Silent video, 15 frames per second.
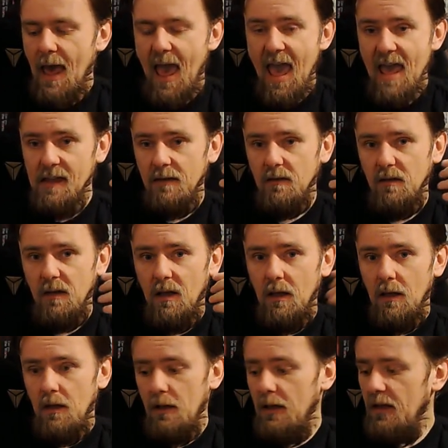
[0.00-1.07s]
And
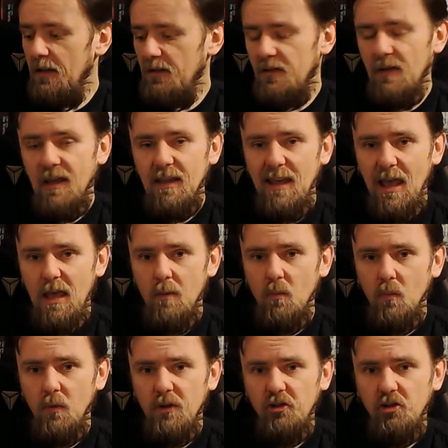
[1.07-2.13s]
it's a
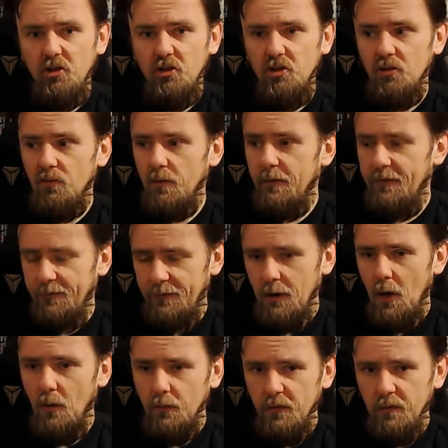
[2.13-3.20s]
game which
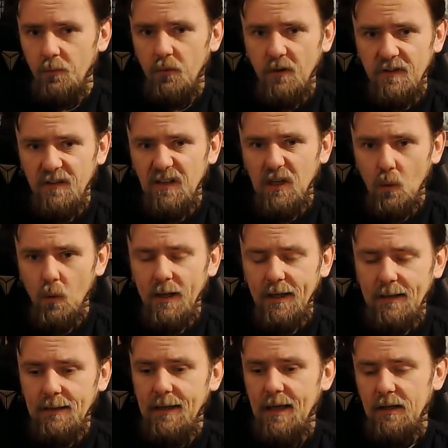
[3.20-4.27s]
flows pretty
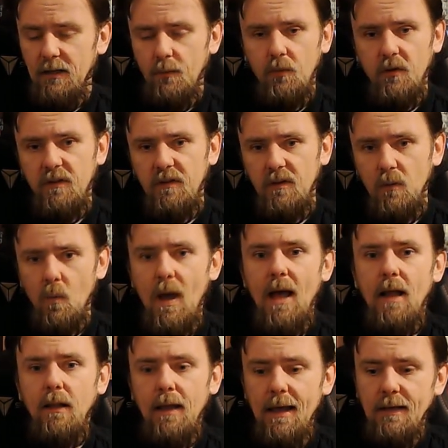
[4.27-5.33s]
quickly and pretty
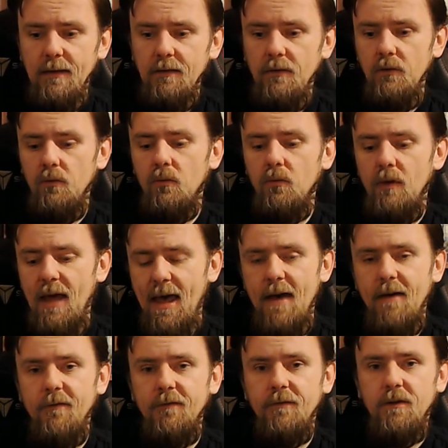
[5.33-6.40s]
well, and you
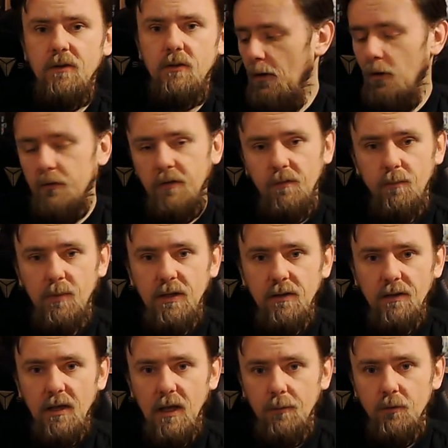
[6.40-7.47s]
have a lot of
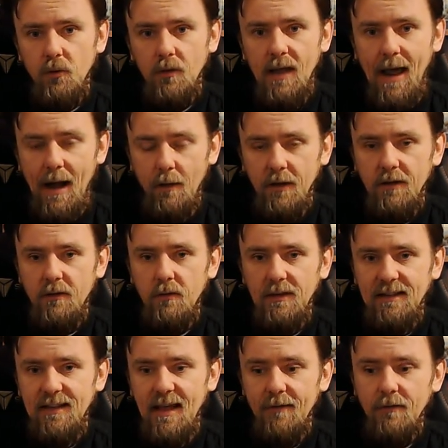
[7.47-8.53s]
building up your character
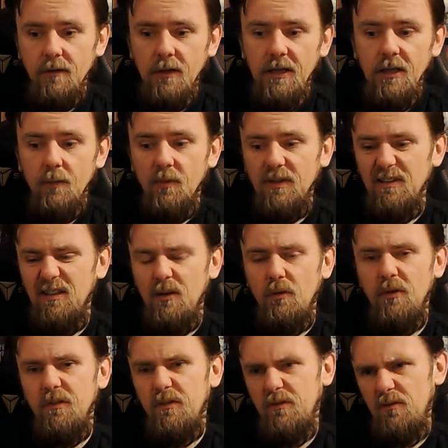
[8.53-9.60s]
and leveling, but there
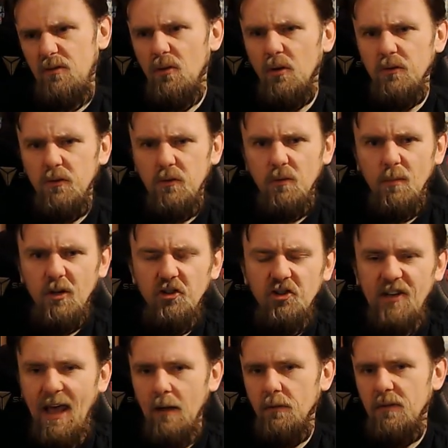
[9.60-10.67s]
is not too
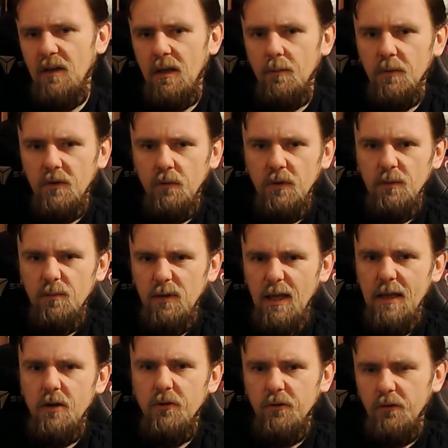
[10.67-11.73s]
much downtime between
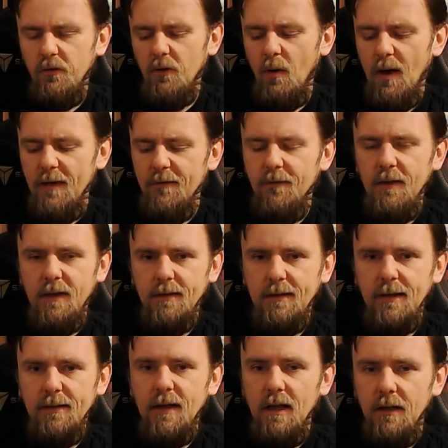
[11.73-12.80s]
players, so I think
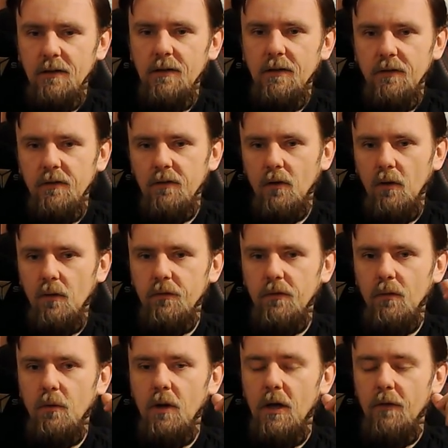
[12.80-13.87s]
that this is
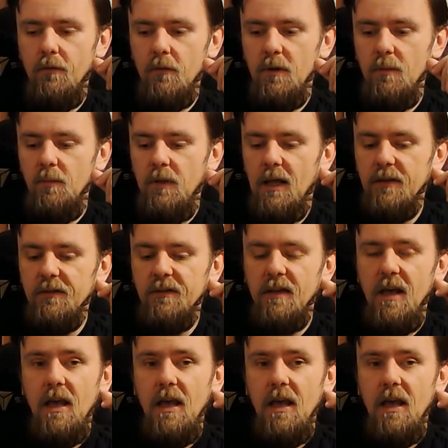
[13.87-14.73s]
also for a plus.